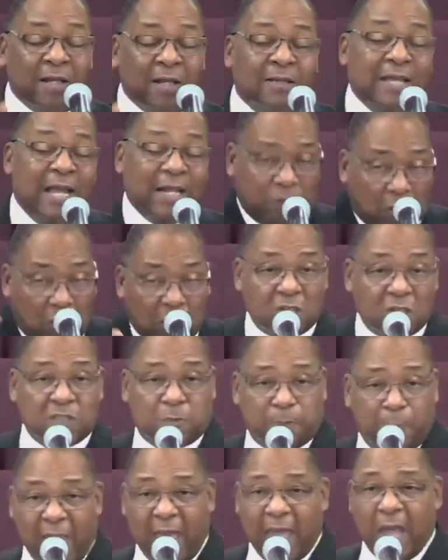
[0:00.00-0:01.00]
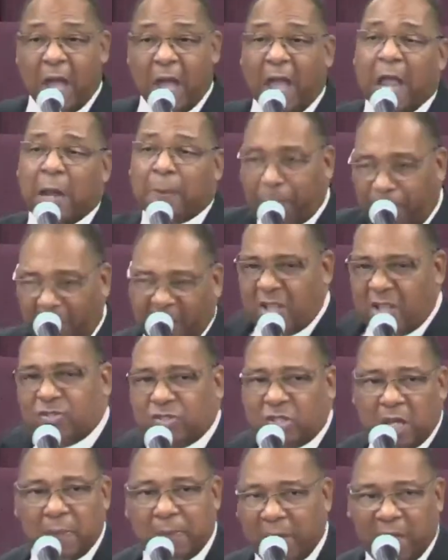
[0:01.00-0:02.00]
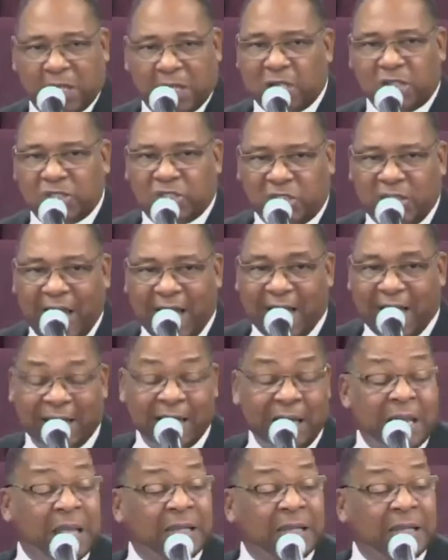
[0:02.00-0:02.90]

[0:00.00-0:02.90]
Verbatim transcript: They took a spear and pierced him in his side.